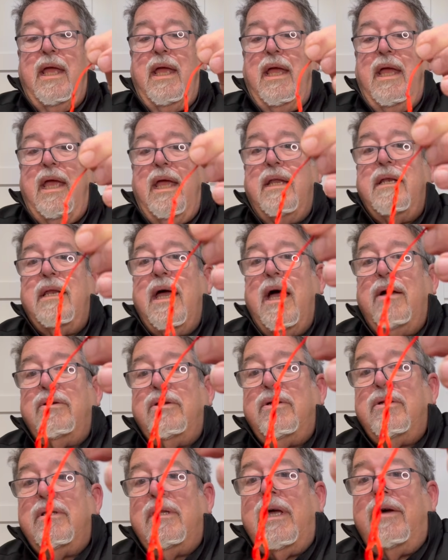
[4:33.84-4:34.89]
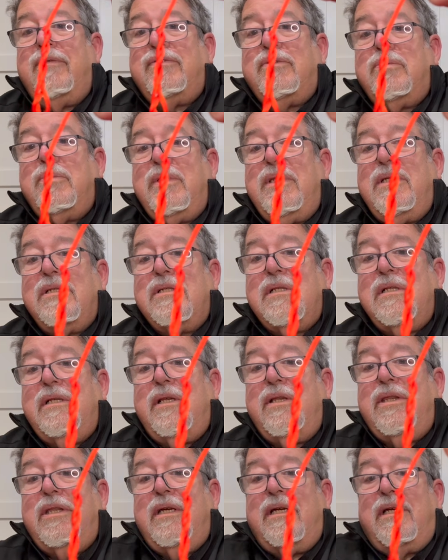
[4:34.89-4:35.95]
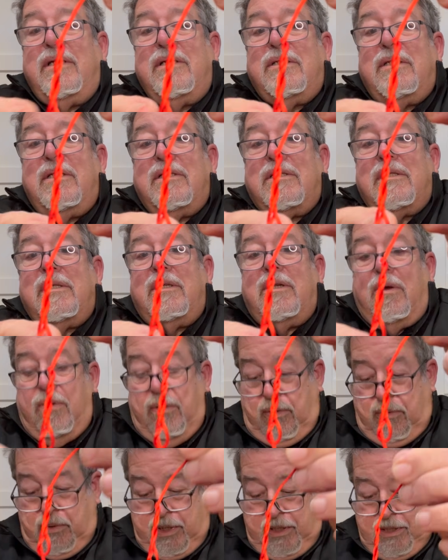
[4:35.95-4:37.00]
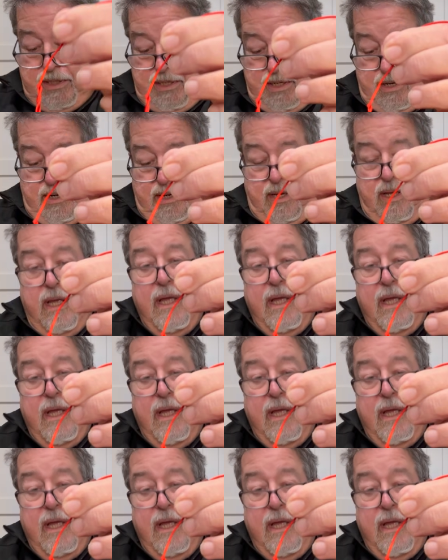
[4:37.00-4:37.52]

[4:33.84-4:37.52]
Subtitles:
and now you're left with this little thing. You see this little hole right there?